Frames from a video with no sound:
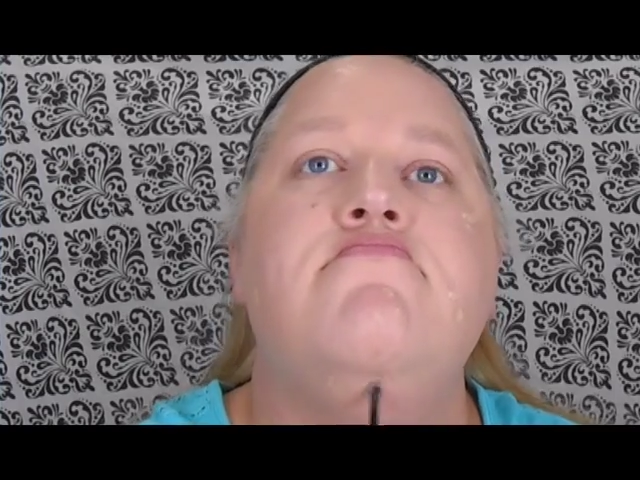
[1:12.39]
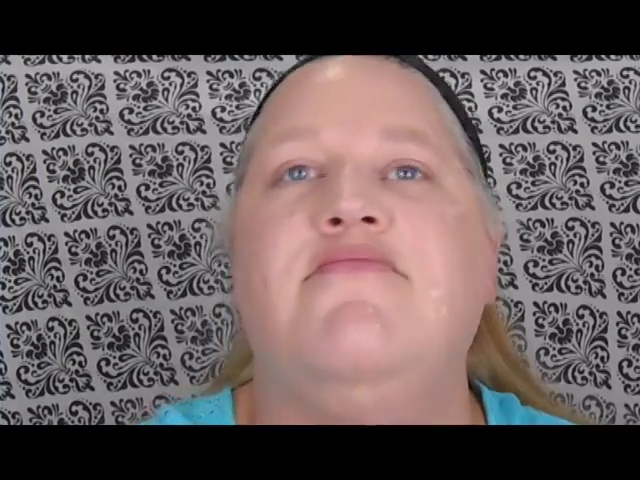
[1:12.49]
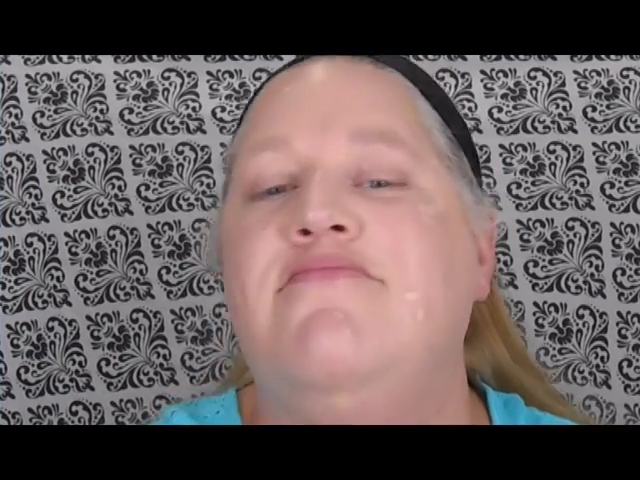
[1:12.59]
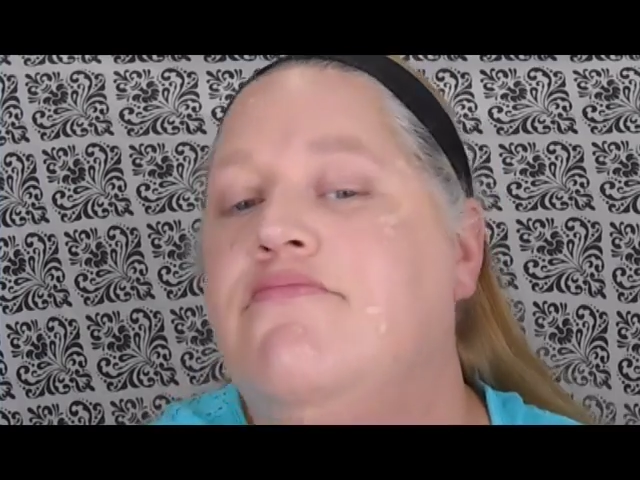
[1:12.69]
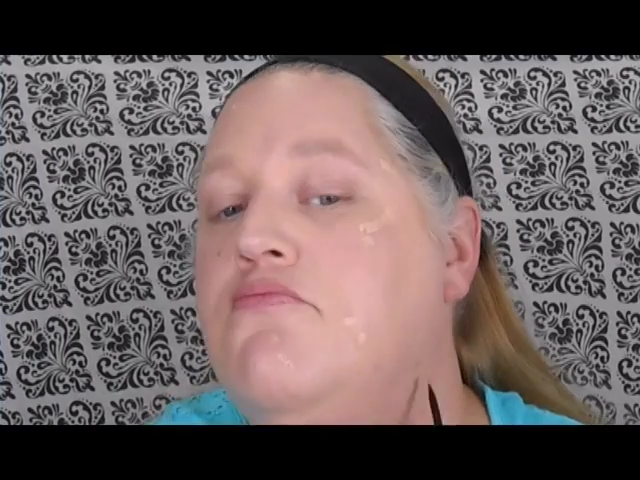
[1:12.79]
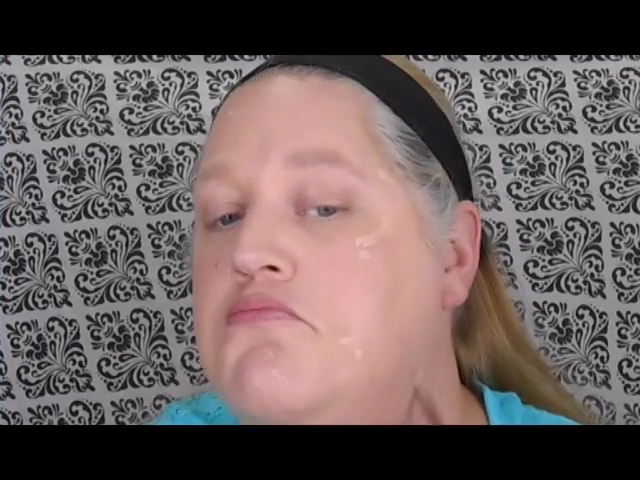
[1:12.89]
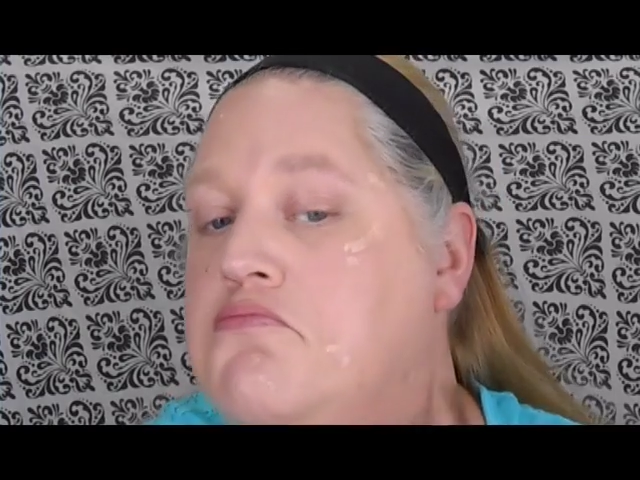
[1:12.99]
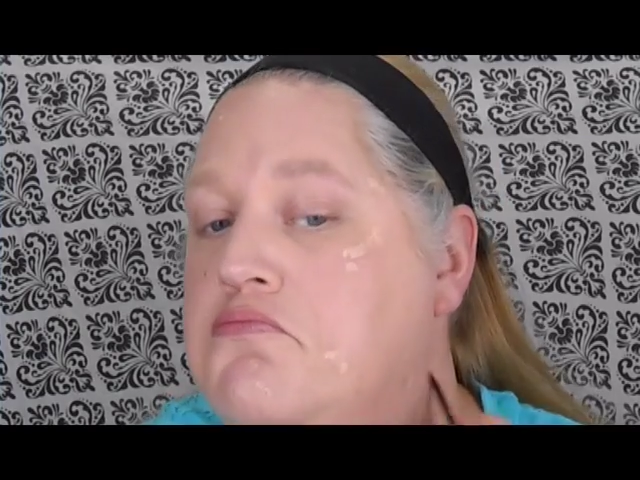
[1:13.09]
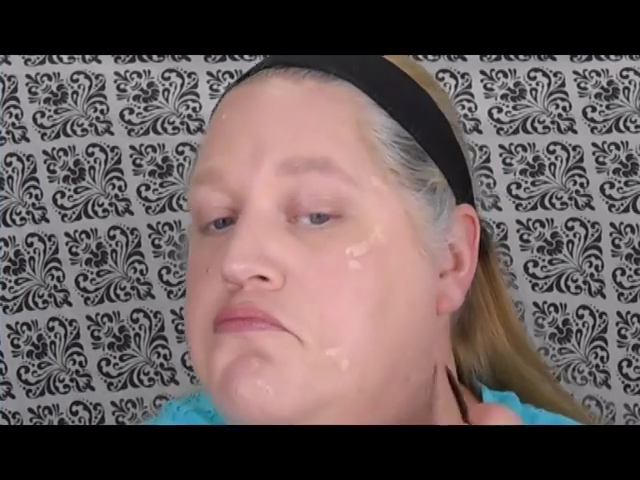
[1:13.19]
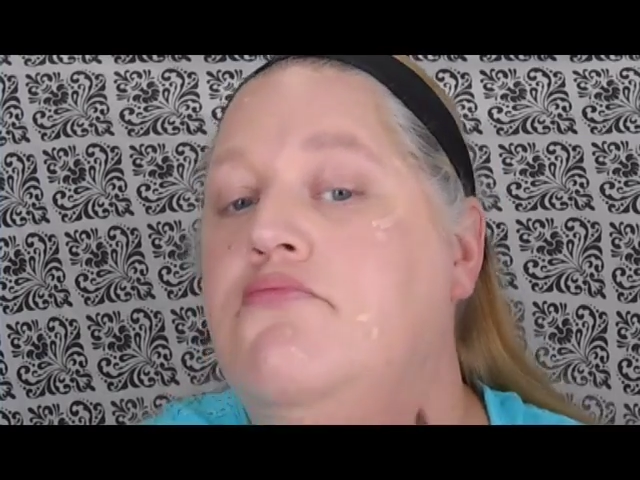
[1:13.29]
I still have a
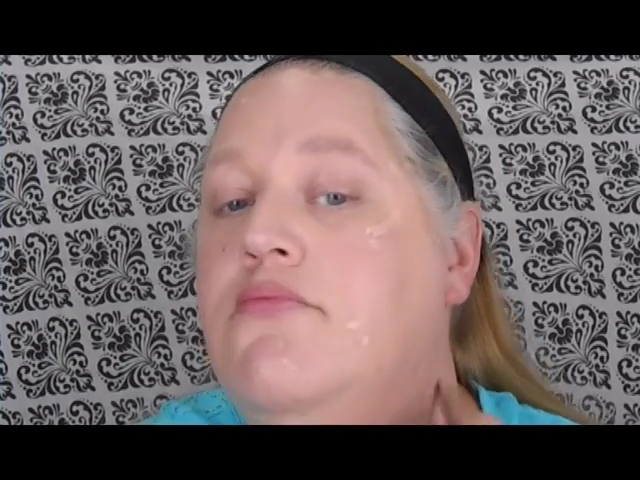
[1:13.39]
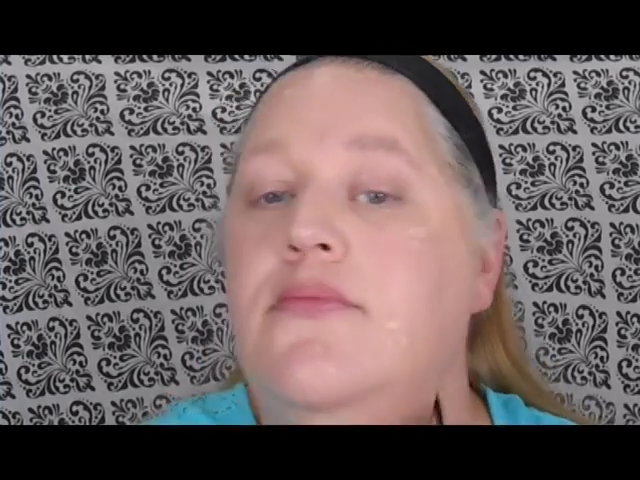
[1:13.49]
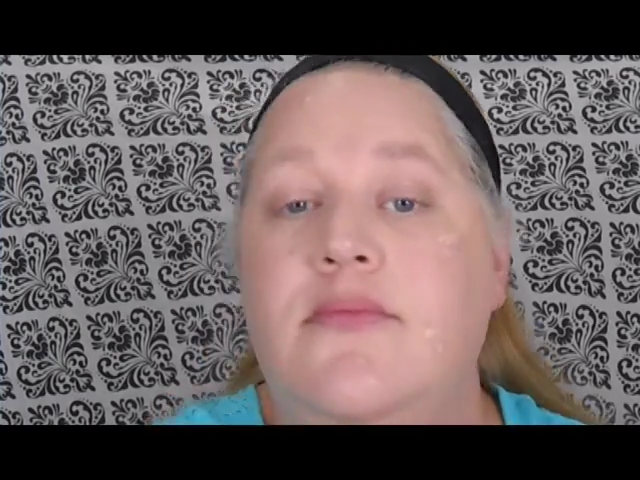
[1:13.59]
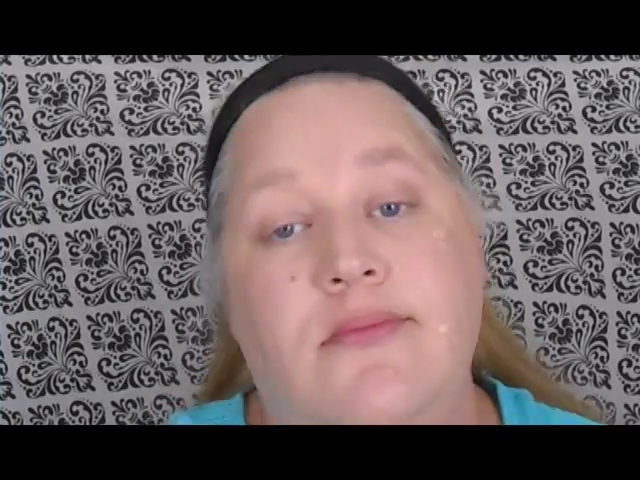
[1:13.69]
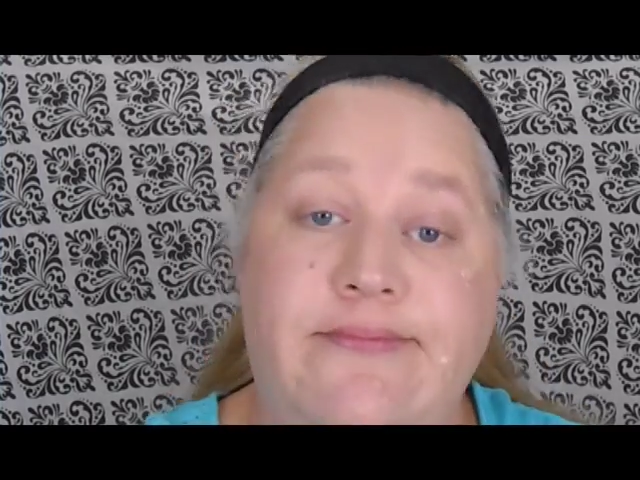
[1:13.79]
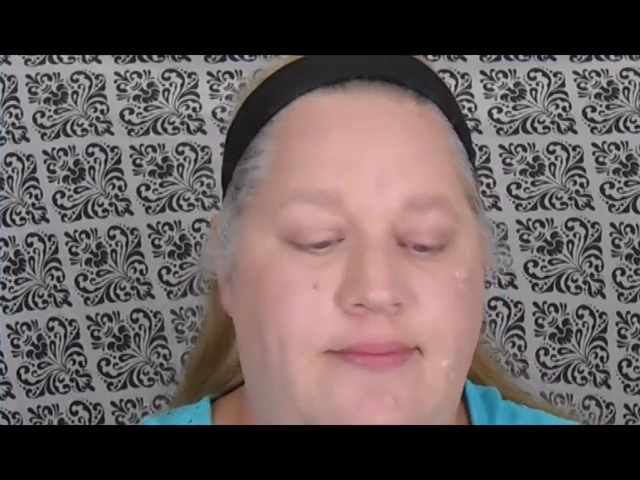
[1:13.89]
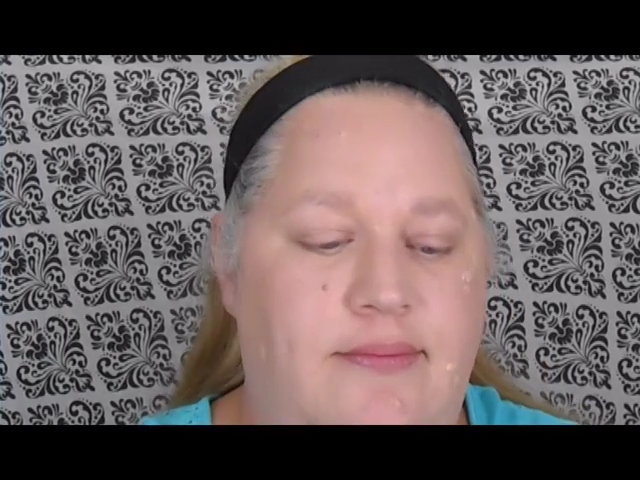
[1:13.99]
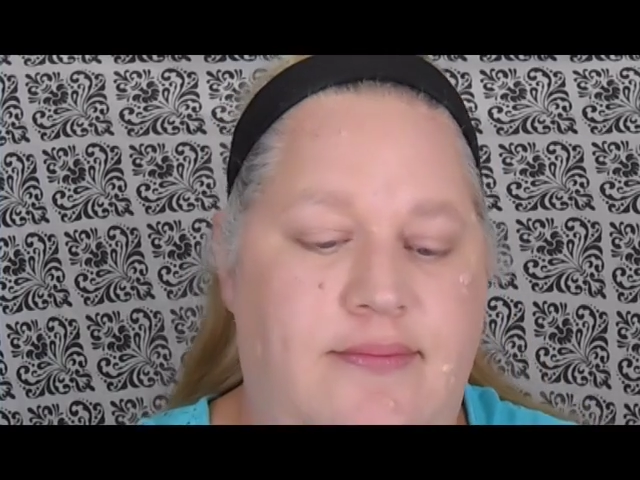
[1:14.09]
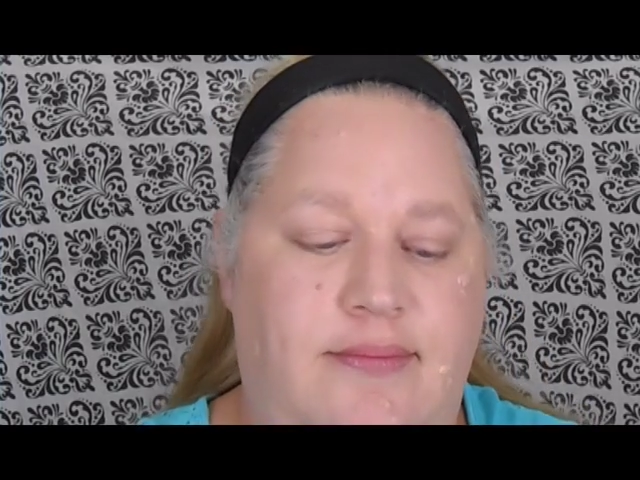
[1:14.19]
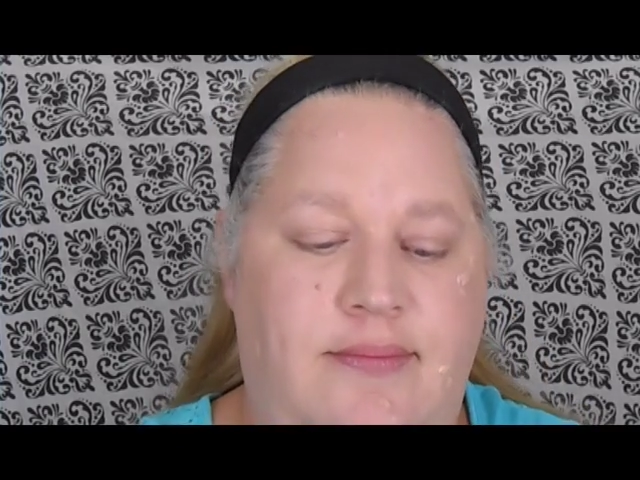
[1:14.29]
lot of
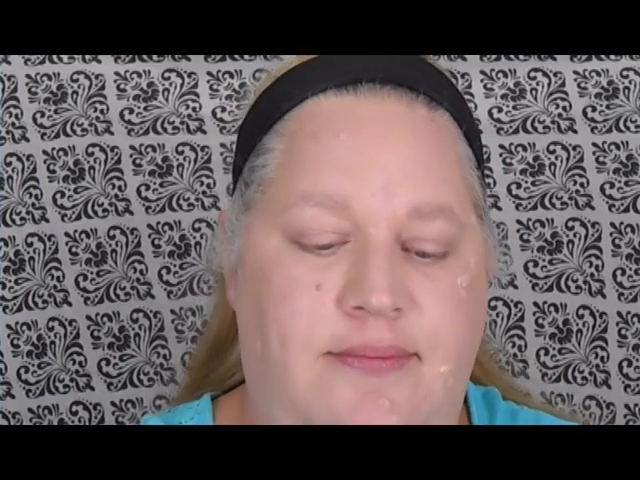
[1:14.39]
imperfections,